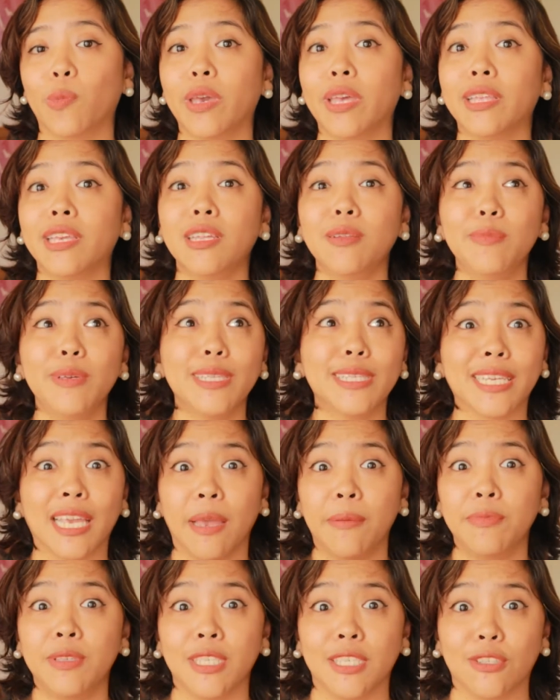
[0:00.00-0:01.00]
It can be
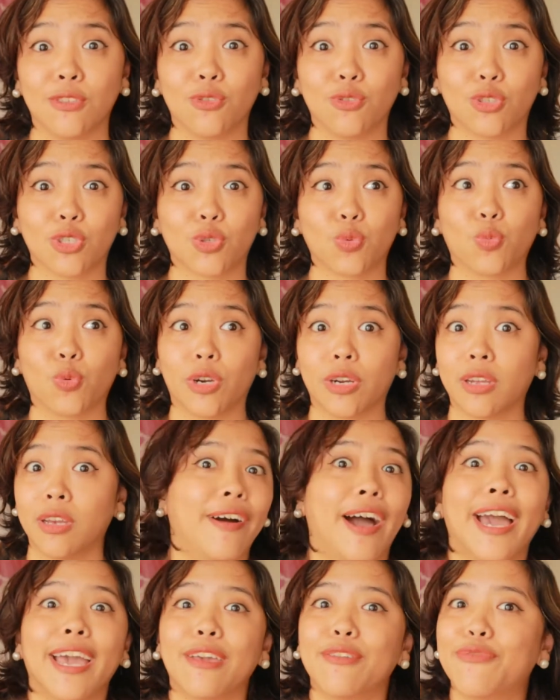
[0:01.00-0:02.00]
tempting to just work
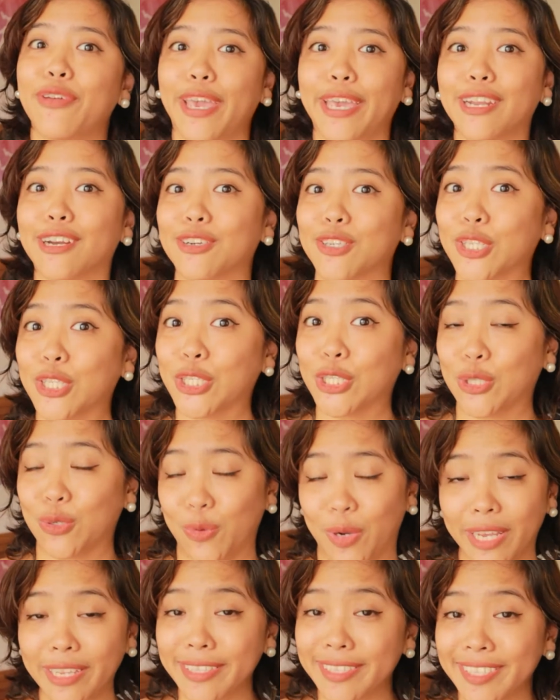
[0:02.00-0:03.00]
5-8 hours
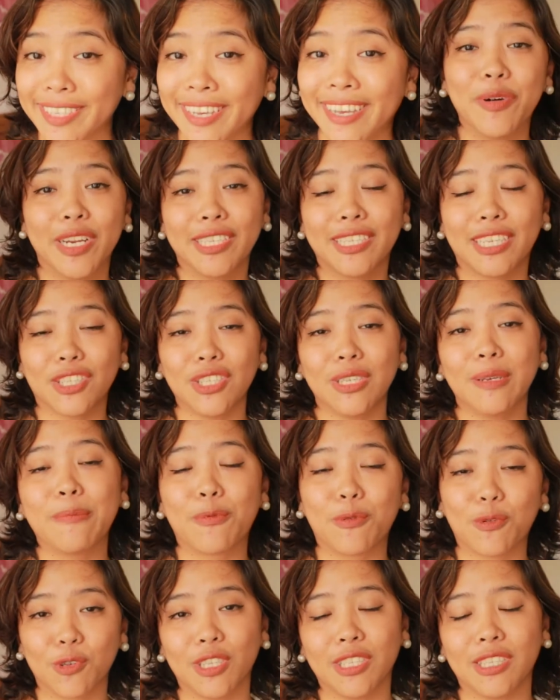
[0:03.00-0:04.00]
straight, but it's actually
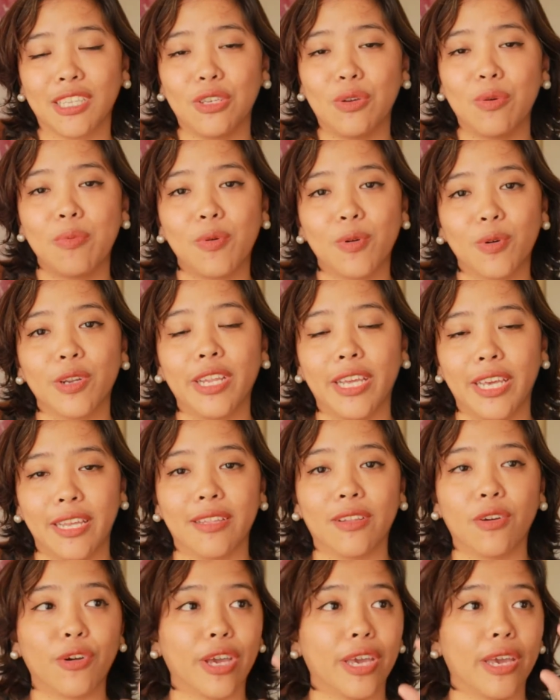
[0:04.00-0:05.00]
important that you put
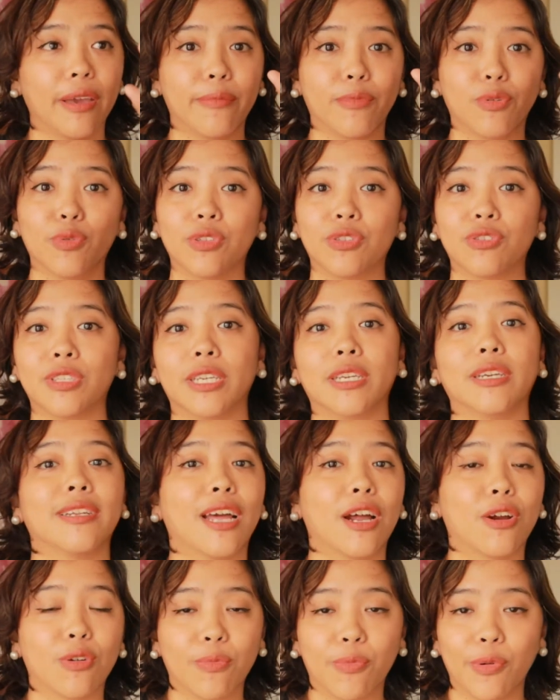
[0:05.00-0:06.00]
in, okay, I'm going to take an
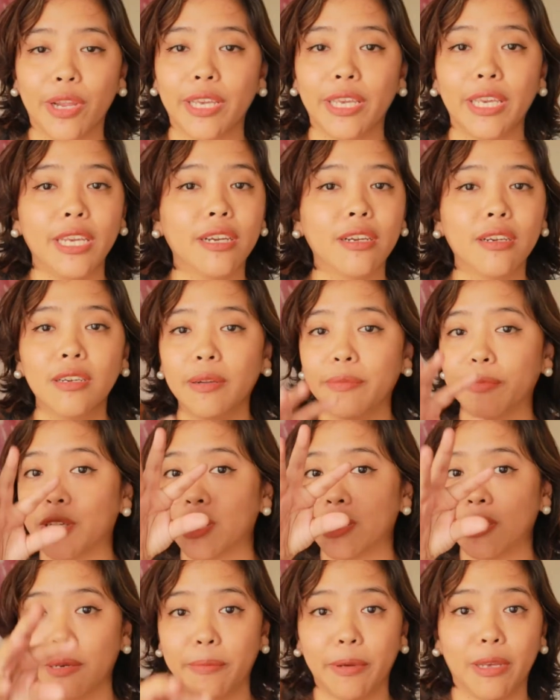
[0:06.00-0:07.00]
hour break here, I'm going
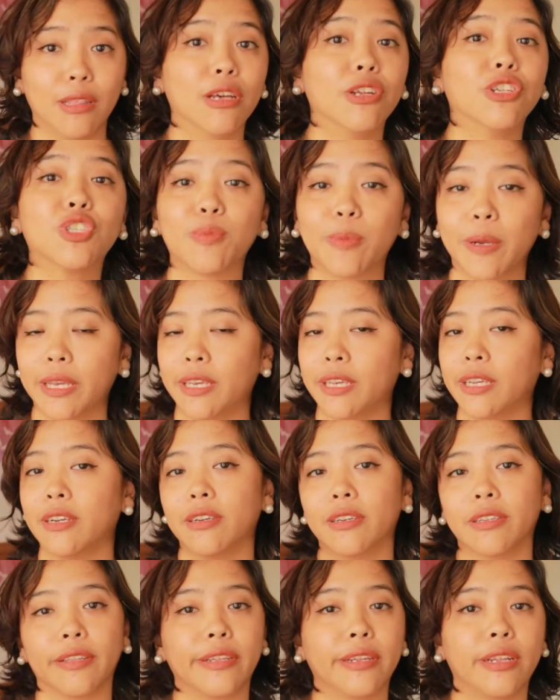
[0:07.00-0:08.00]
to take my lunch break here,
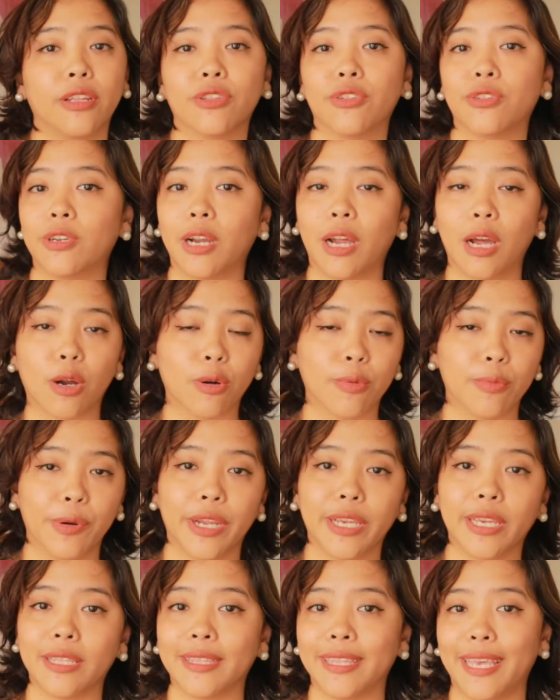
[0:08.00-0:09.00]
and then another hour
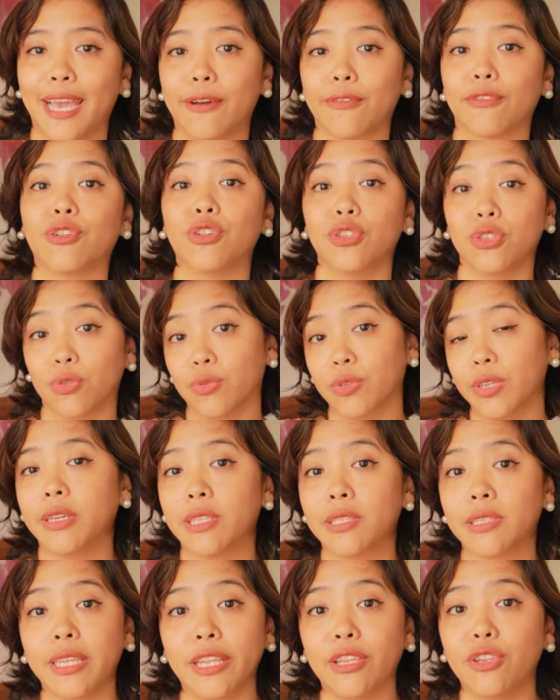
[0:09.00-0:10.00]
break in the afternoon,
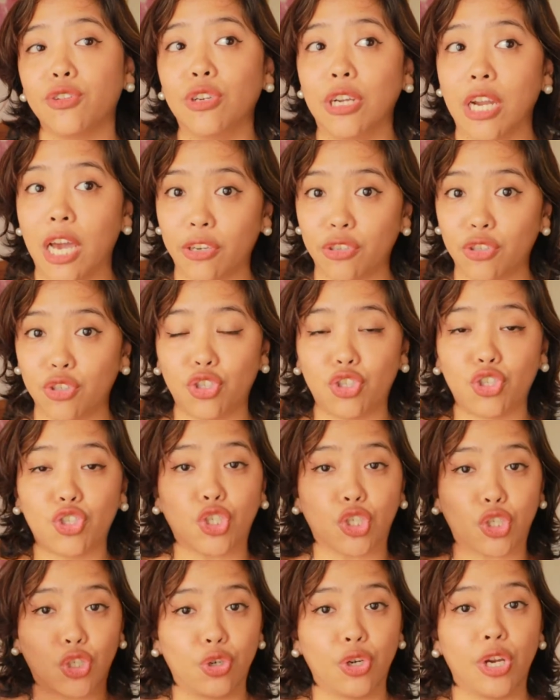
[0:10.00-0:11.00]
because then you're not just
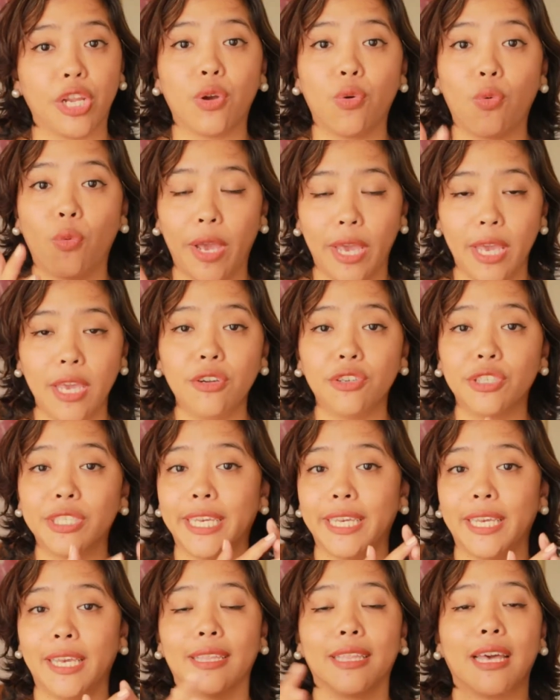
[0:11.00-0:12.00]
churning away, you're
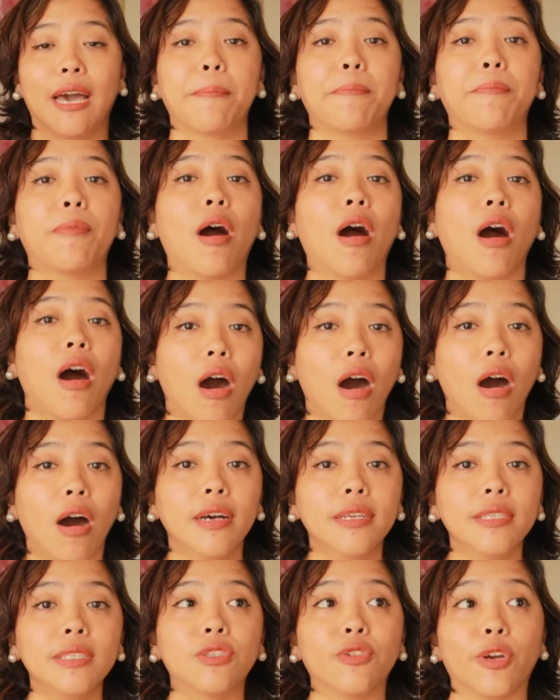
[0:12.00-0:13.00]
taking that
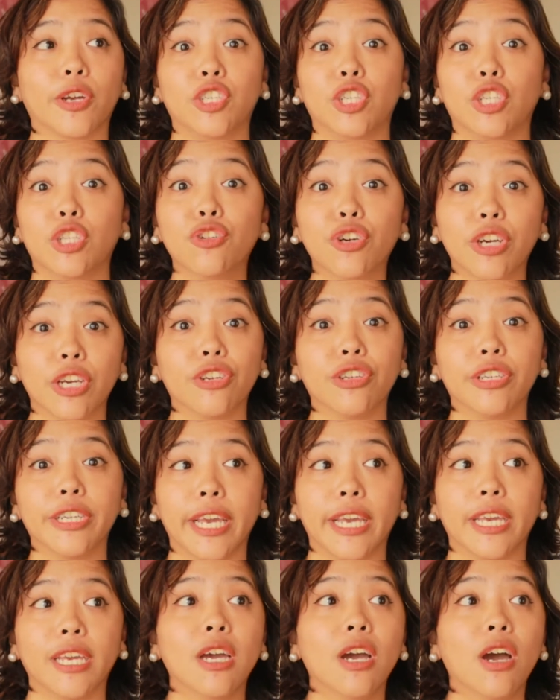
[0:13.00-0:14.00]
pause to actually look at your
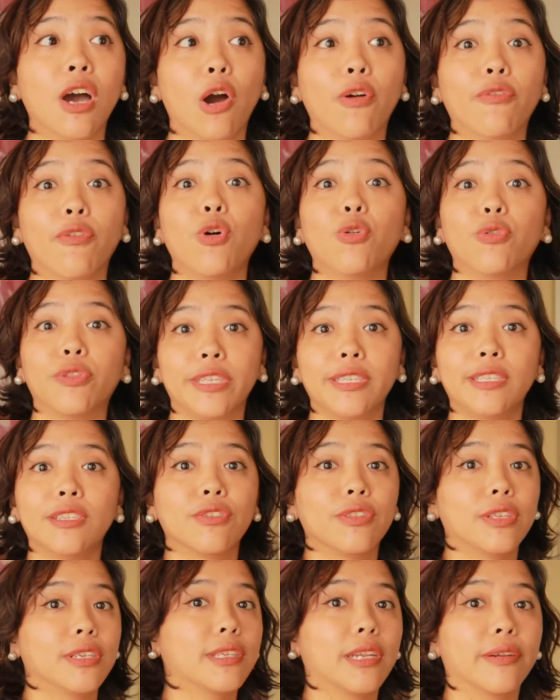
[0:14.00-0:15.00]
day of, oh, these are
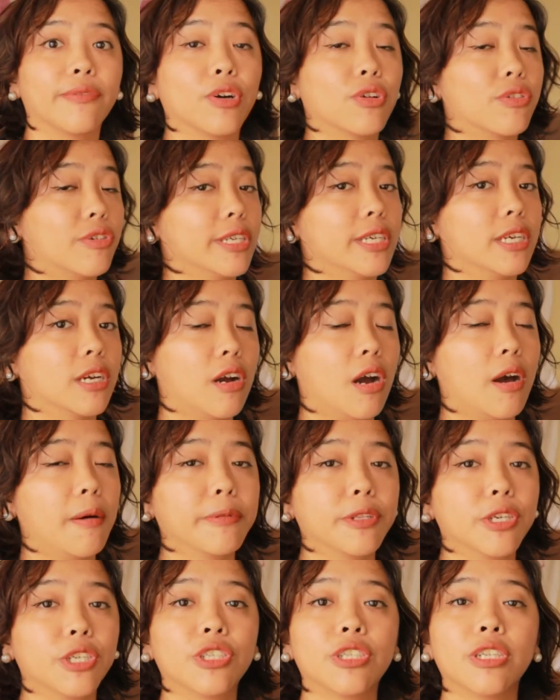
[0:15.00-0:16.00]
things that I've already
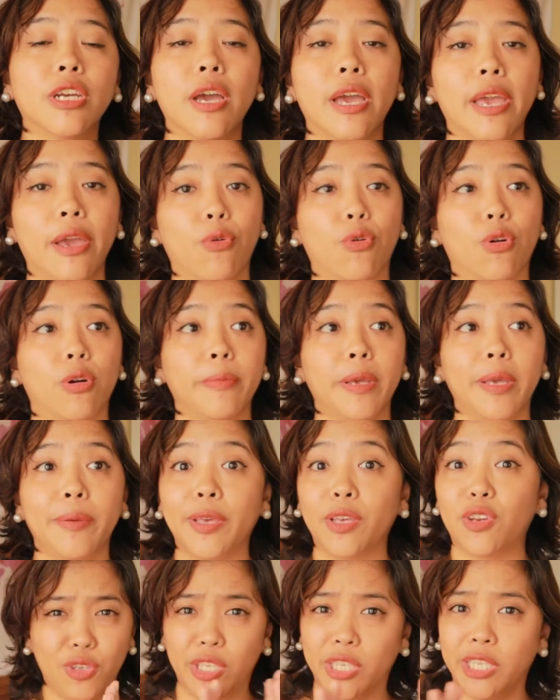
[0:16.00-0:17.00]
accomplished, or
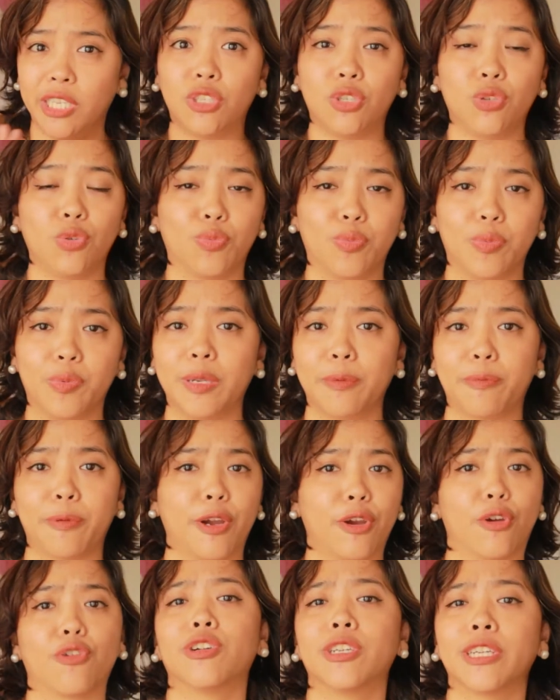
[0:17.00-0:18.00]
maybe you need to
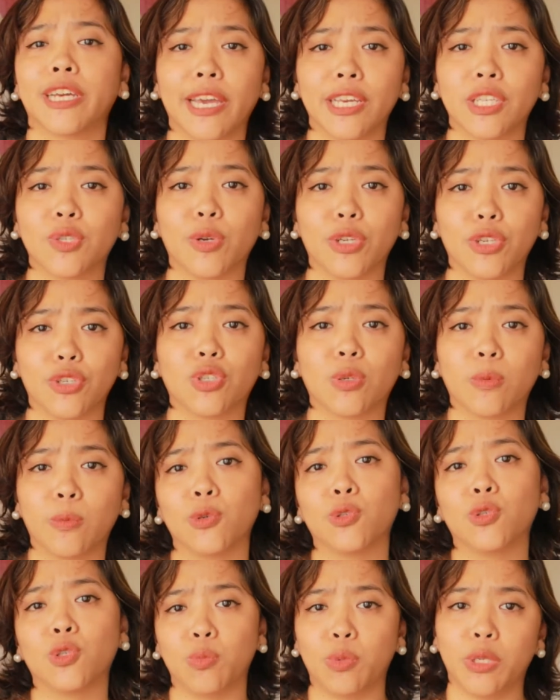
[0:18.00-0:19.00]
reprioritize what you're
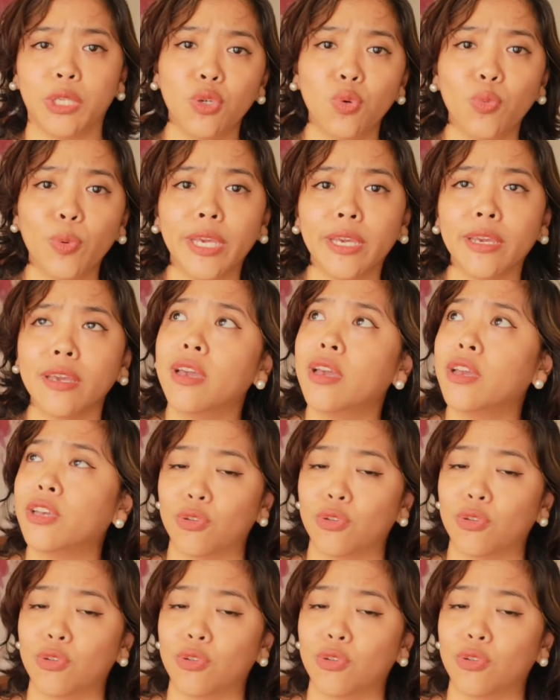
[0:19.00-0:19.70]
supposed to be doing.